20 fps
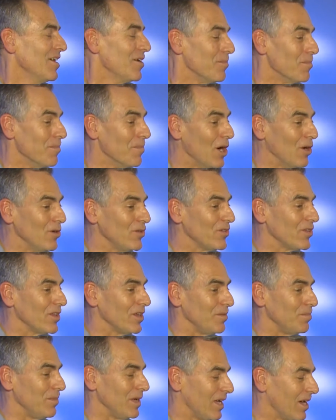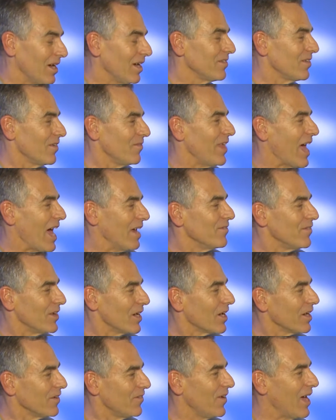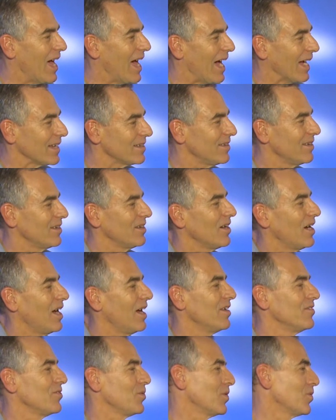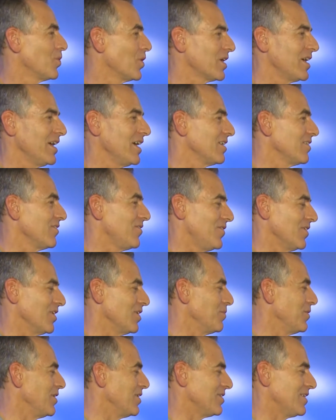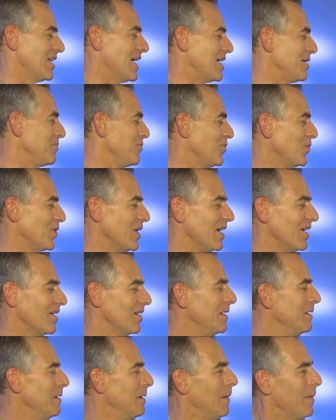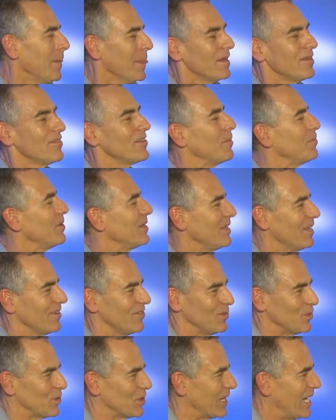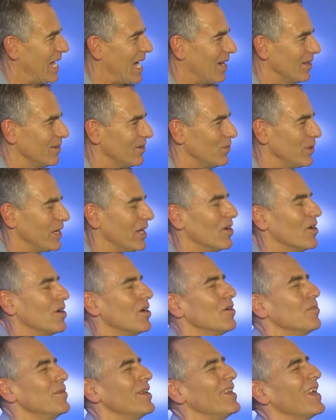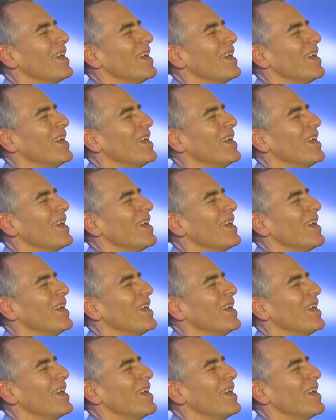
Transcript: mostly because of that very fact. Uh, as we're working on the film, there are times where something doesn't work out. We go home at